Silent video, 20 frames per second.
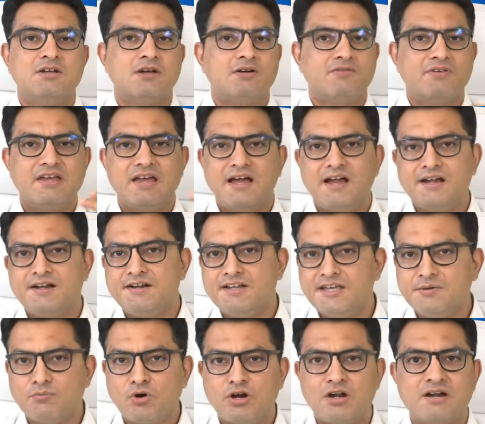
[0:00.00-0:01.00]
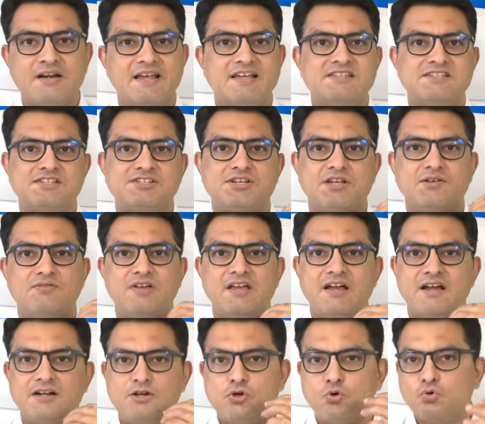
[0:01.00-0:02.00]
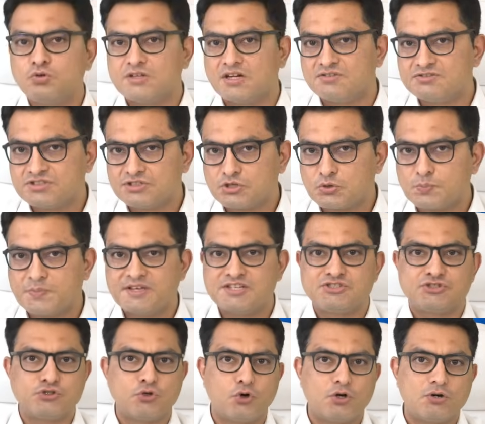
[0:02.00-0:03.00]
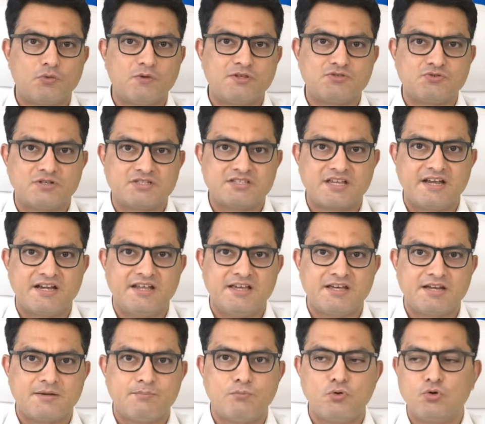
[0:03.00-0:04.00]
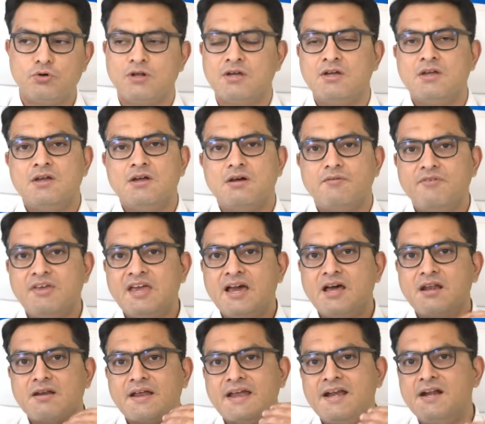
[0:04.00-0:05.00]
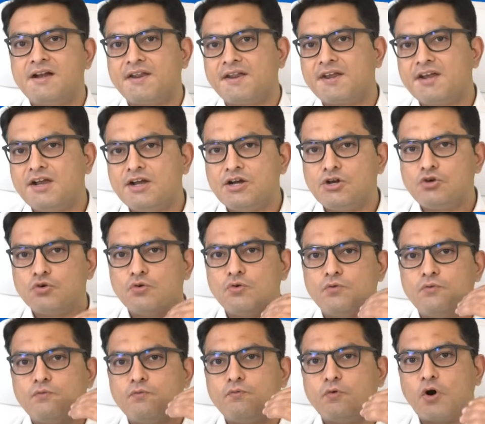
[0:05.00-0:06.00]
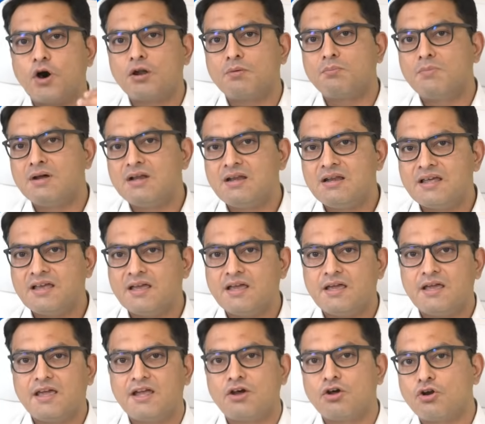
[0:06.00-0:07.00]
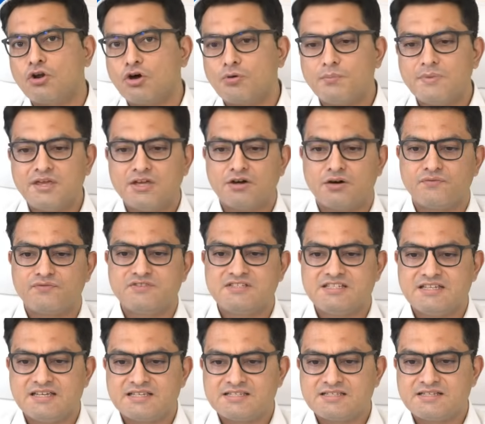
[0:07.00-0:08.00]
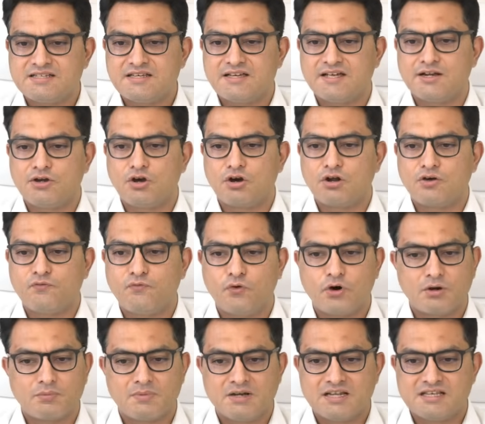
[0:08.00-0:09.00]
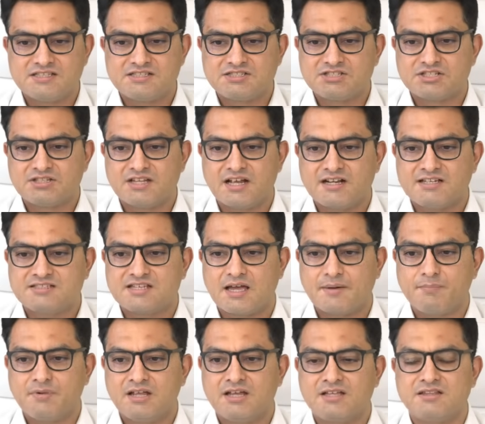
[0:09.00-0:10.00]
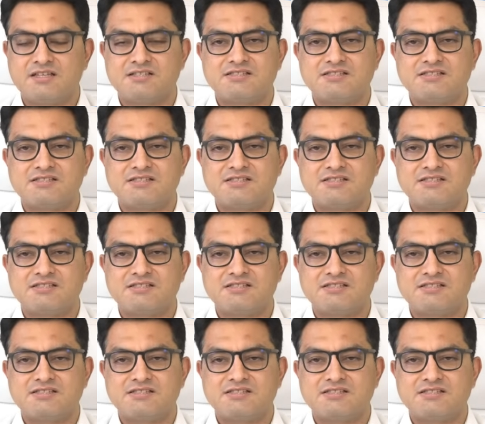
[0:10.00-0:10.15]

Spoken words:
we had demonetization, we had 2000 rupees note which was getting removed. We are entering into formal economy of GST and a lot of formalization that is happening in the